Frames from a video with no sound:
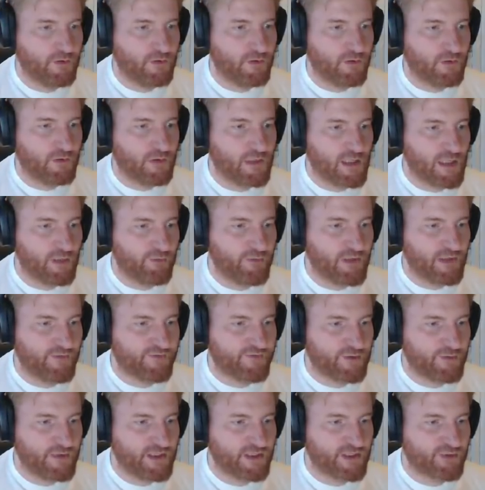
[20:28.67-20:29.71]
And we have
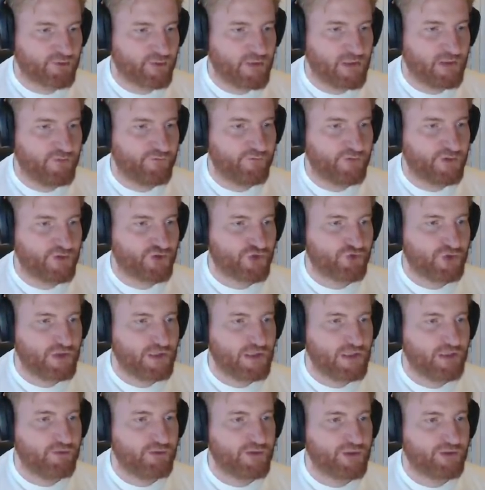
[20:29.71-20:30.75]
some extra
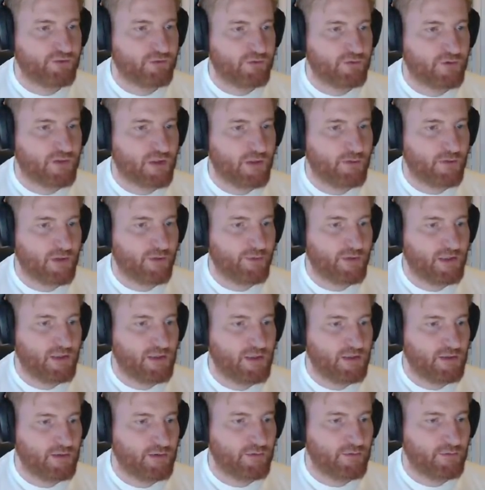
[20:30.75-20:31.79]
infantry, which will come up
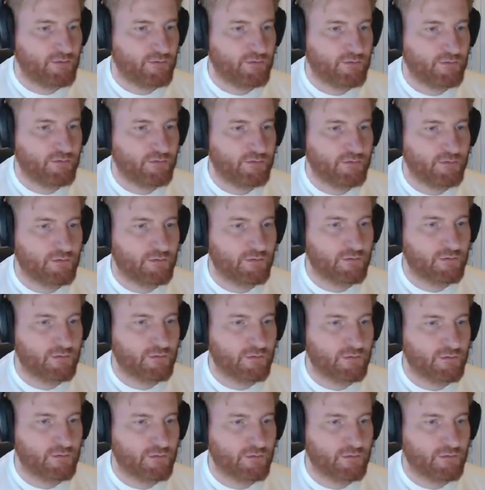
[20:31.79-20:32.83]
here,
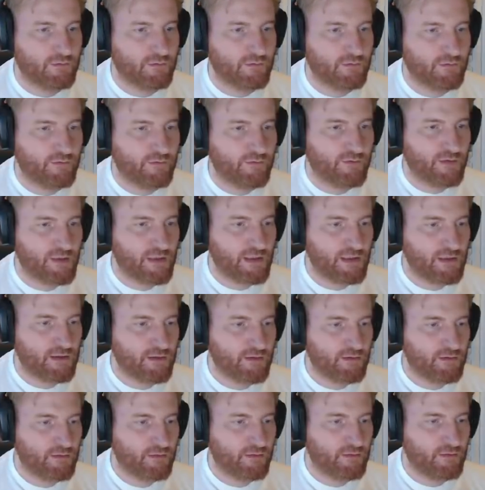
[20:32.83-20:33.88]
and
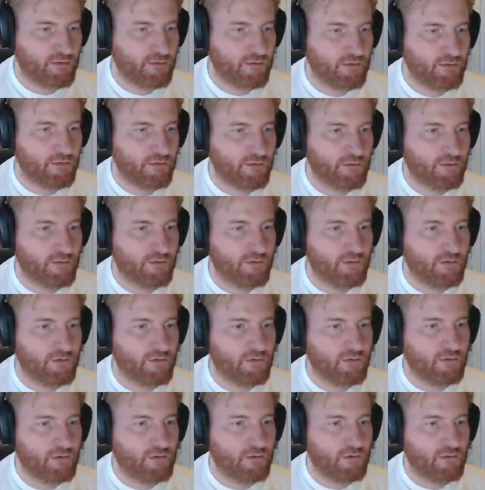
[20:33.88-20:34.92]
there,
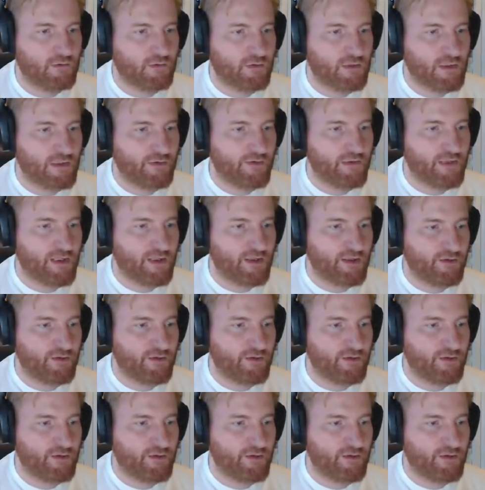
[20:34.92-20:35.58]
and there.